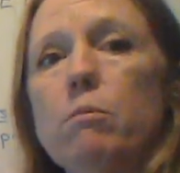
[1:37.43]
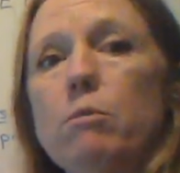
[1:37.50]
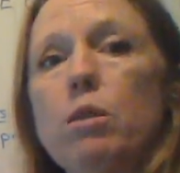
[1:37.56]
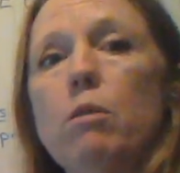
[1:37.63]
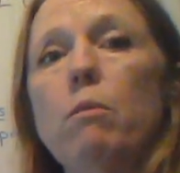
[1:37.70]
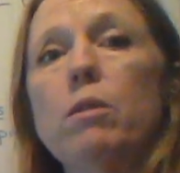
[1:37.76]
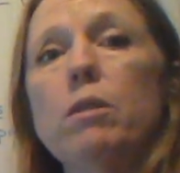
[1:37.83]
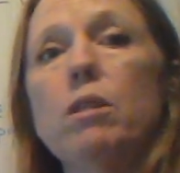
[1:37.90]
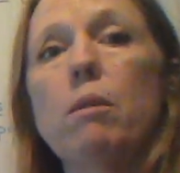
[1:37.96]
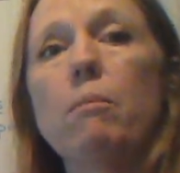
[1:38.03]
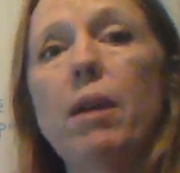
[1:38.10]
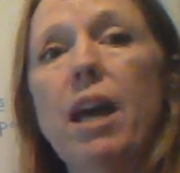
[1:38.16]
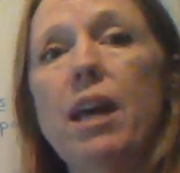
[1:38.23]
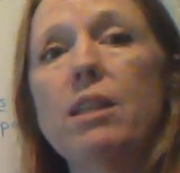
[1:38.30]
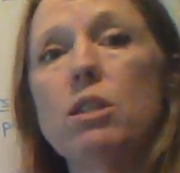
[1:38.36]
So in some
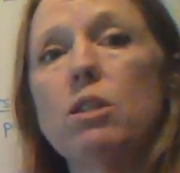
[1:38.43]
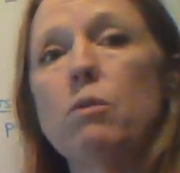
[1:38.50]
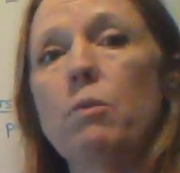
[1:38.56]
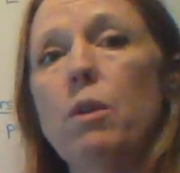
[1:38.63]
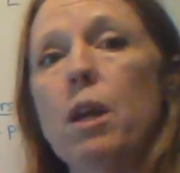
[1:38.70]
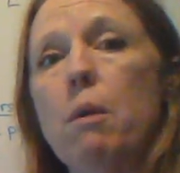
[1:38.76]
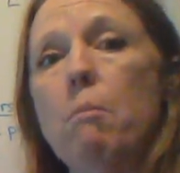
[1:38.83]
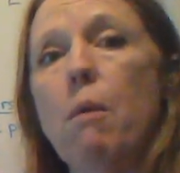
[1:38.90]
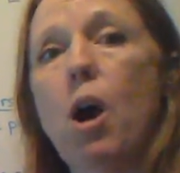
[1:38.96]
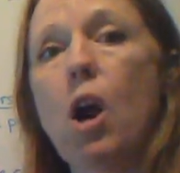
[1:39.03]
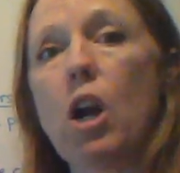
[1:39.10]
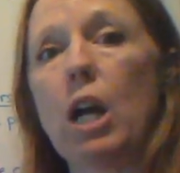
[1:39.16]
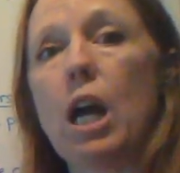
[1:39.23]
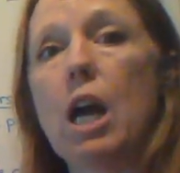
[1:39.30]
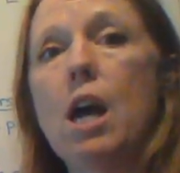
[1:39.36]
cases we can
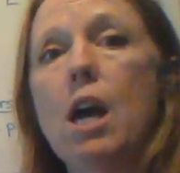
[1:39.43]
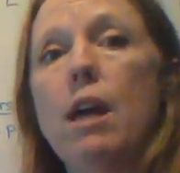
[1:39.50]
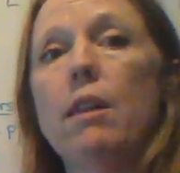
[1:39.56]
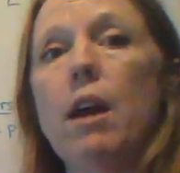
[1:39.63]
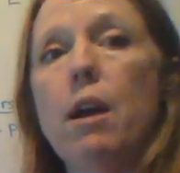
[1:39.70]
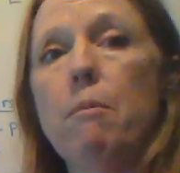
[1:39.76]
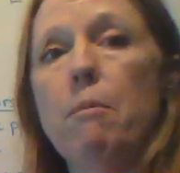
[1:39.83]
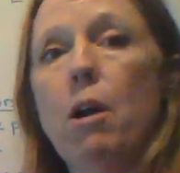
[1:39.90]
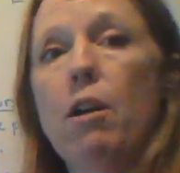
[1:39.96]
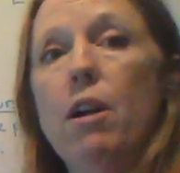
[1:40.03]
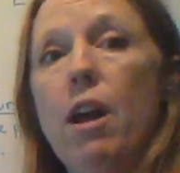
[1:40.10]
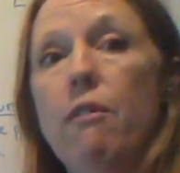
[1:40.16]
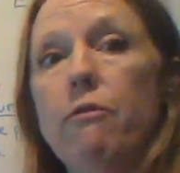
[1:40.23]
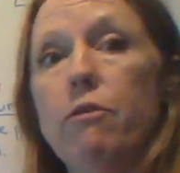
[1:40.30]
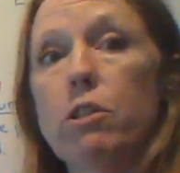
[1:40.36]
mark the
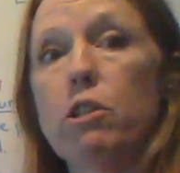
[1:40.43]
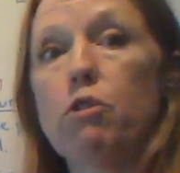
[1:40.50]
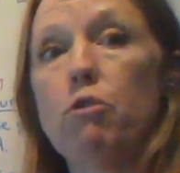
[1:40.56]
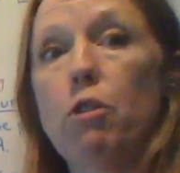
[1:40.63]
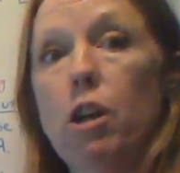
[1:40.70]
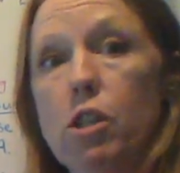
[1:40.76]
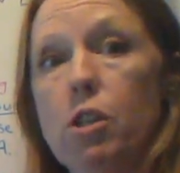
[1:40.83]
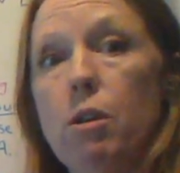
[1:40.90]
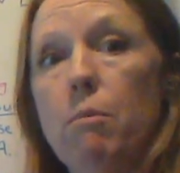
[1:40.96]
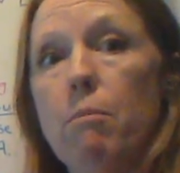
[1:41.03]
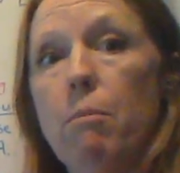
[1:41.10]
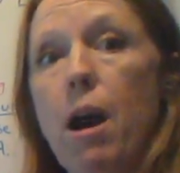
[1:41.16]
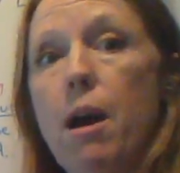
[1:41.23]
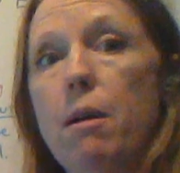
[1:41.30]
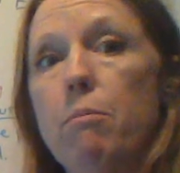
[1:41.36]
mRNA for destruction
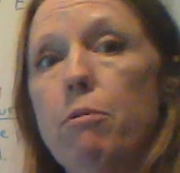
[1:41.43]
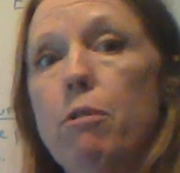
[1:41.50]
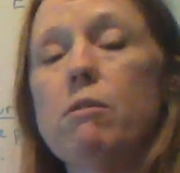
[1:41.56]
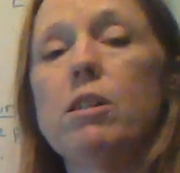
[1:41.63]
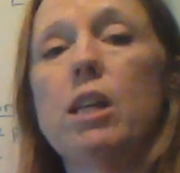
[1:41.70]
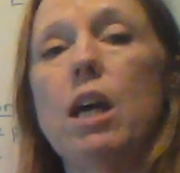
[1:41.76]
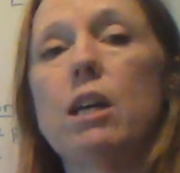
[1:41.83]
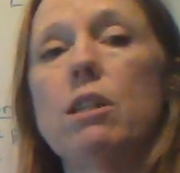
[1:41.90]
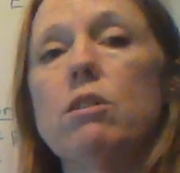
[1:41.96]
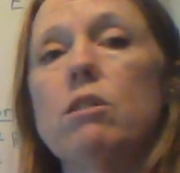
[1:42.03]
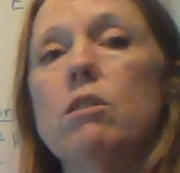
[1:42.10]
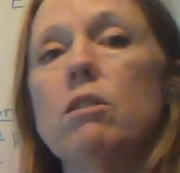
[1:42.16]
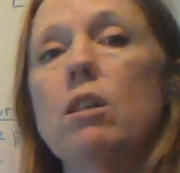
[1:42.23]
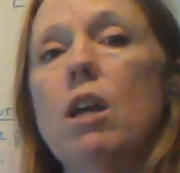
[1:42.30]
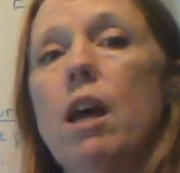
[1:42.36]
by
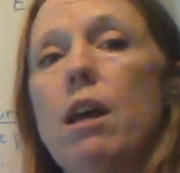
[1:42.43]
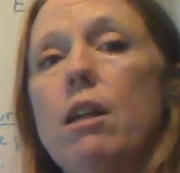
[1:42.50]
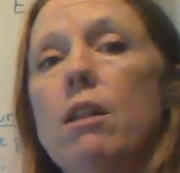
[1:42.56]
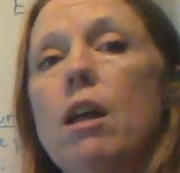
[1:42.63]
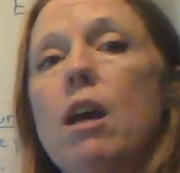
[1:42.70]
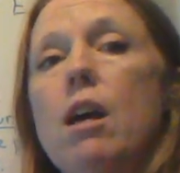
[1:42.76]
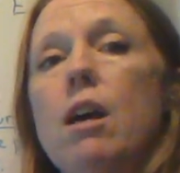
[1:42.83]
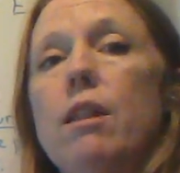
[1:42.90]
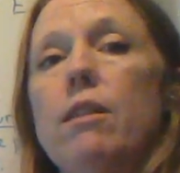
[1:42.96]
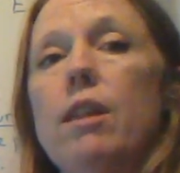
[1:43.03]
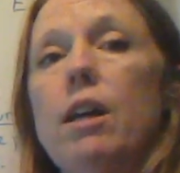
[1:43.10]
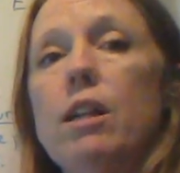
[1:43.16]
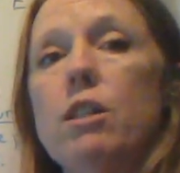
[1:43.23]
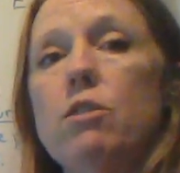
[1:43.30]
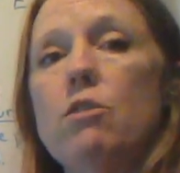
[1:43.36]
proteases, and
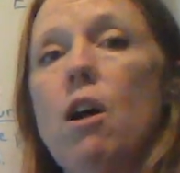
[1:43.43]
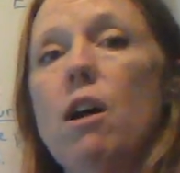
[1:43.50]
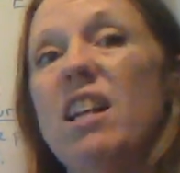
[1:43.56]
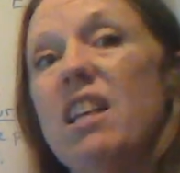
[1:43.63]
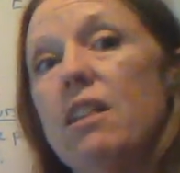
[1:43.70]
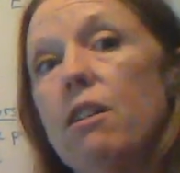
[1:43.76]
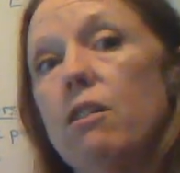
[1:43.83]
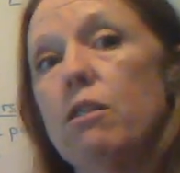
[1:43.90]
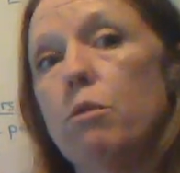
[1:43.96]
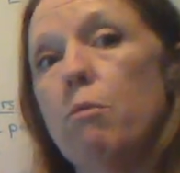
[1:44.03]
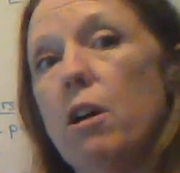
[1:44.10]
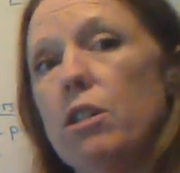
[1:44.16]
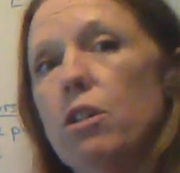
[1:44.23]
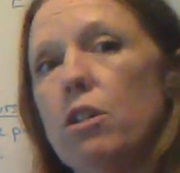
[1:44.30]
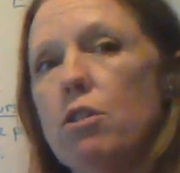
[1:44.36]
then it's not in there as
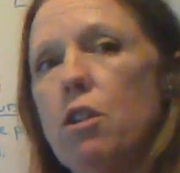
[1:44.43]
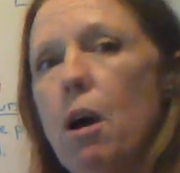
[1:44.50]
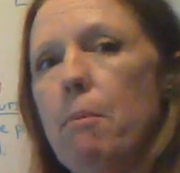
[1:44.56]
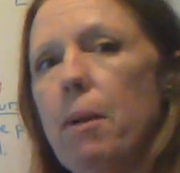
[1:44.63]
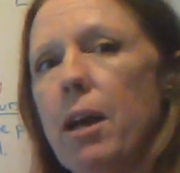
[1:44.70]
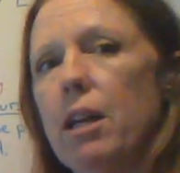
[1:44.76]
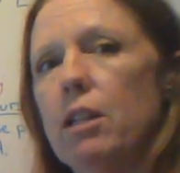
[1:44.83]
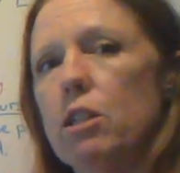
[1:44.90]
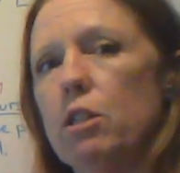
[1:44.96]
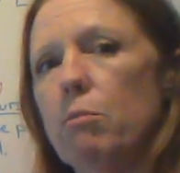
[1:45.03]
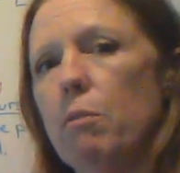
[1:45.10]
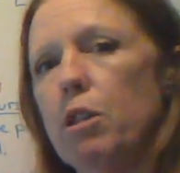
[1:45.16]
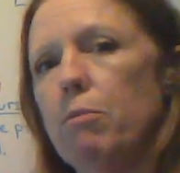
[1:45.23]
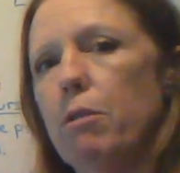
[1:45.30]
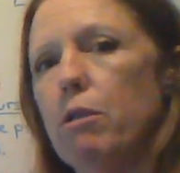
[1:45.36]
much, it's not making as
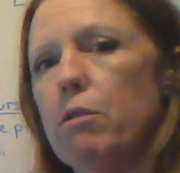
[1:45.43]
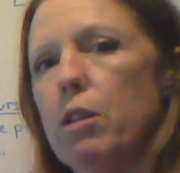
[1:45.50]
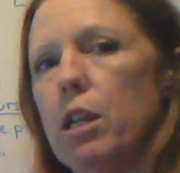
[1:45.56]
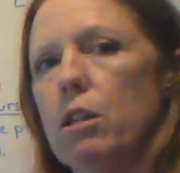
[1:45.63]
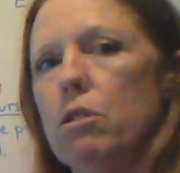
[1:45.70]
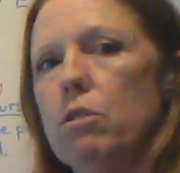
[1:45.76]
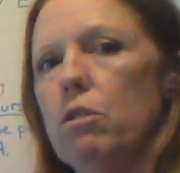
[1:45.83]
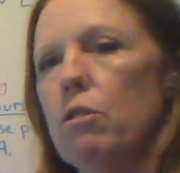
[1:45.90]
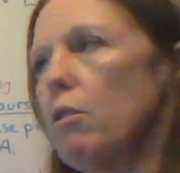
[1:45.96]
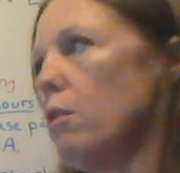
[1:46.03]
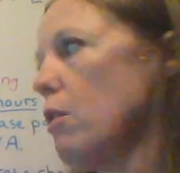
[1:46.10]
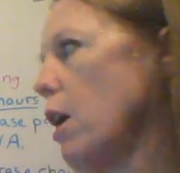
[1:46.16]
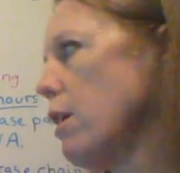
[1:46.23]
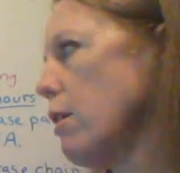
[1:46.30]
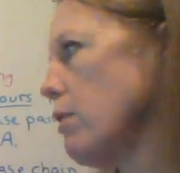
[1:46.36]
much protein. So there are a
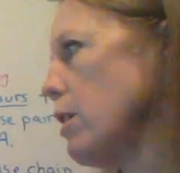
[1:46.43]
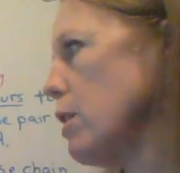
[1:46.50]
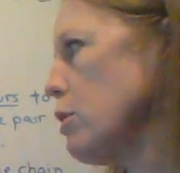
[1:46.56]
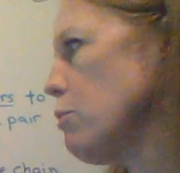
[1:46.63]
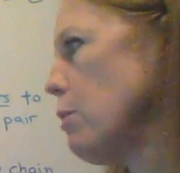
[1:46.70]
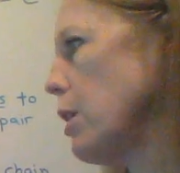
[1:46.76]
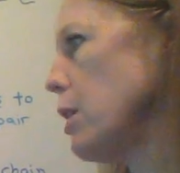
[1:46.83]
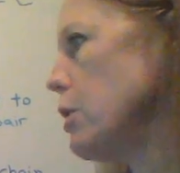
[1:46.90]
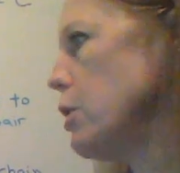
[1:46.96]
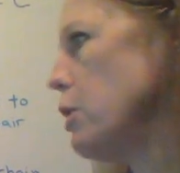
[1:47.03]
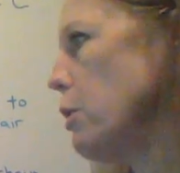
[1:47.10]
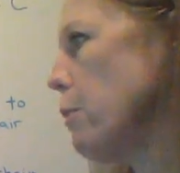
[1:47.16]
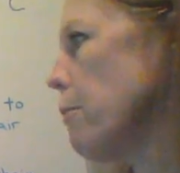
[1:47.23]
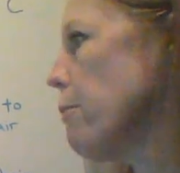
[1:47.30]
lot of things we can do.